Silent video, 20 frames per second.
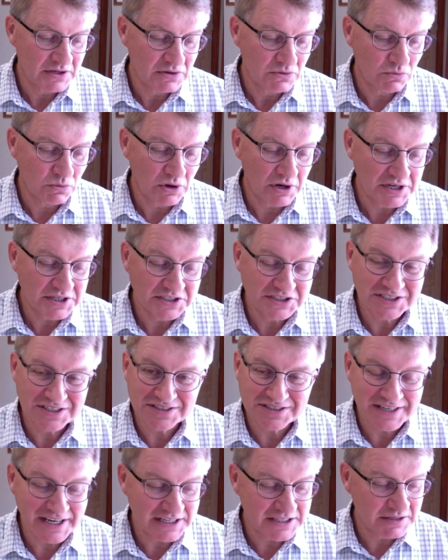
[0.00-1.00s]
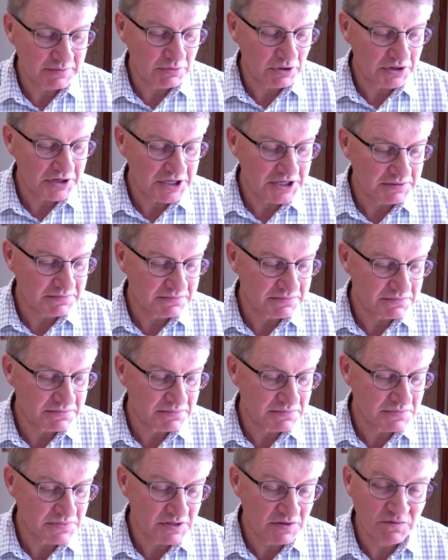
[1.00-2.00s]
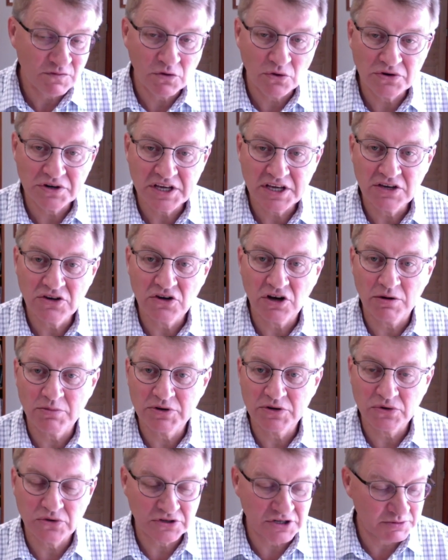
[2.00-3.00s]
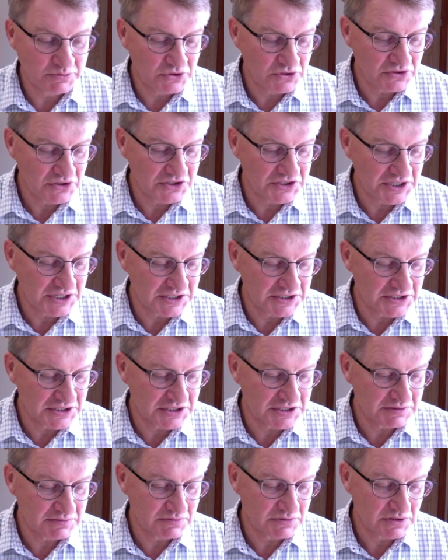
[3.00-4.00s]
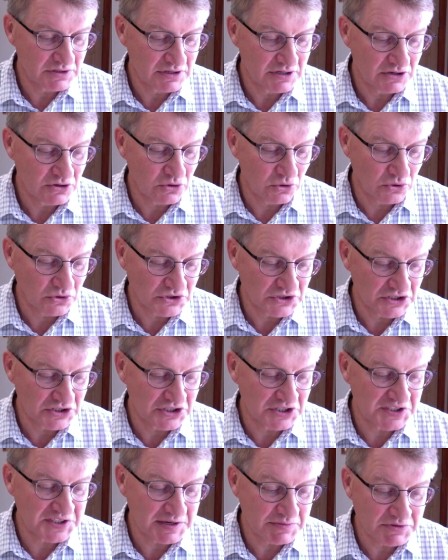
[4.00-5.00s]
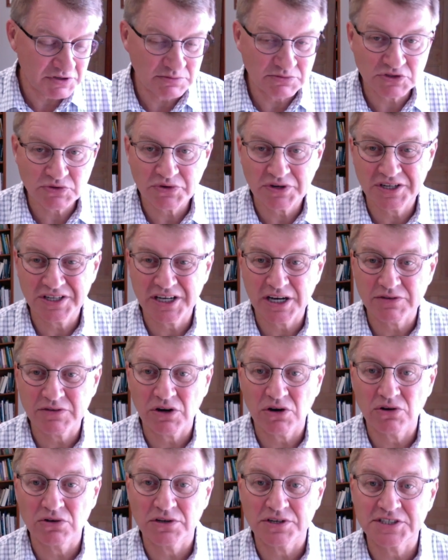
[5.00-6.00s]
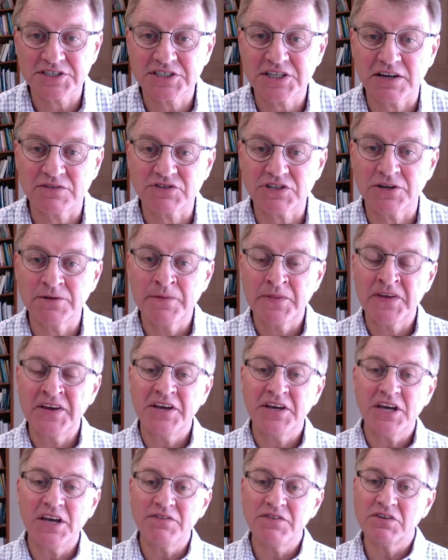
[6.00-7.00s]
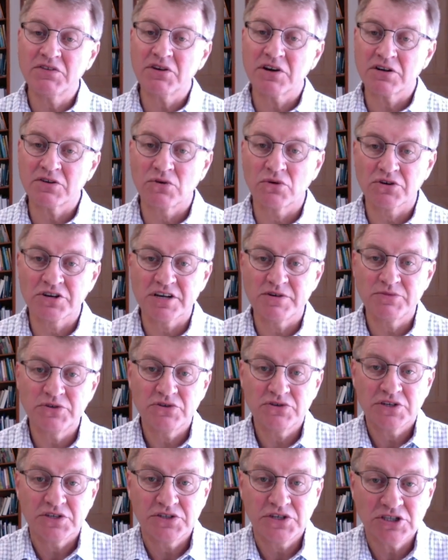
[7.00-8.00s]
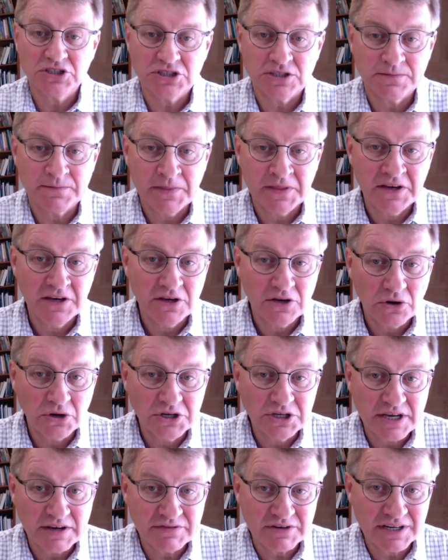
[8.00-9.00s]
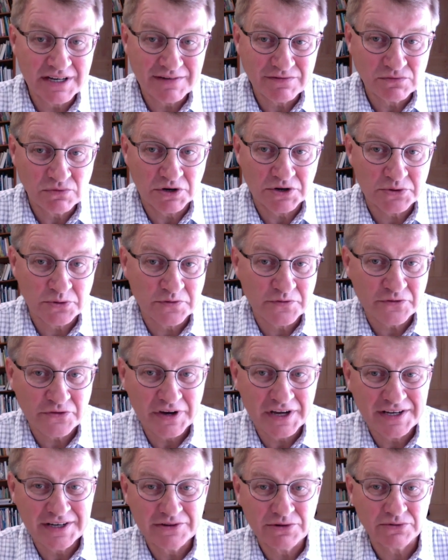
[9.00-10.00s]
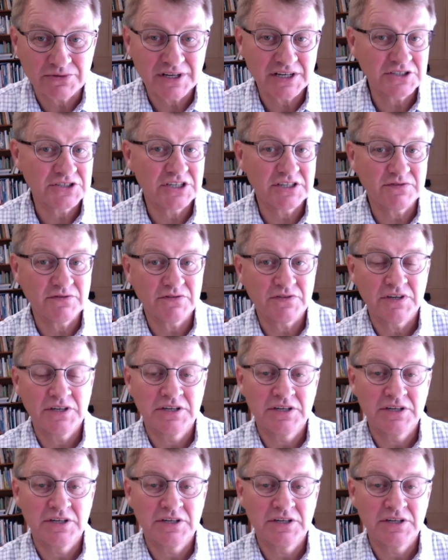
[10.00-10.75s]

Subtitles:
Why does it attack the body? 14 common autoimmune diseases, causes, symptoms. We're going to go over a whole lot of stuff. So if you've got an autoimmune condition, or you have a loved one or friend or relative,